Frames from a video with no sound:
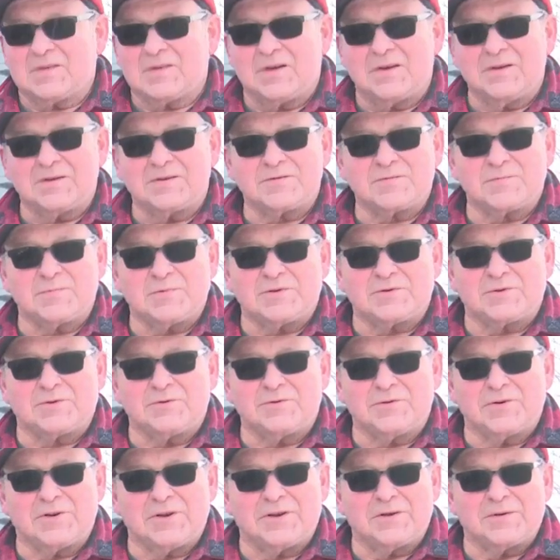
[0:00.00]
Yeah, it's been
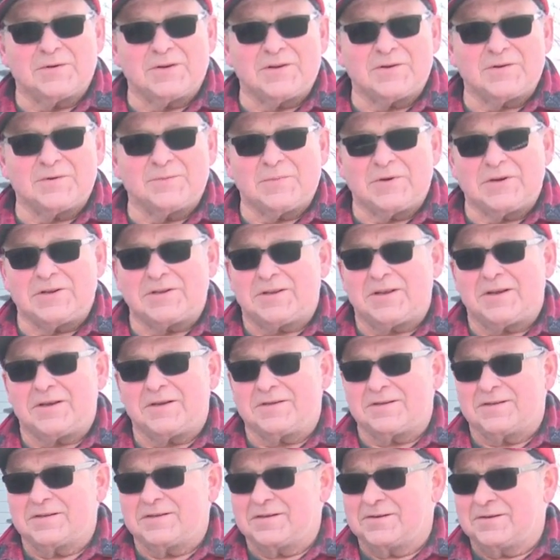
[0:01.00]
going on. I know my
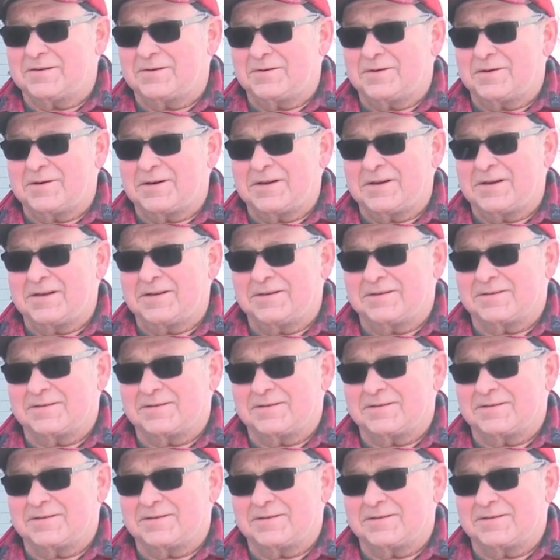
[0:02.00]
dad did it already.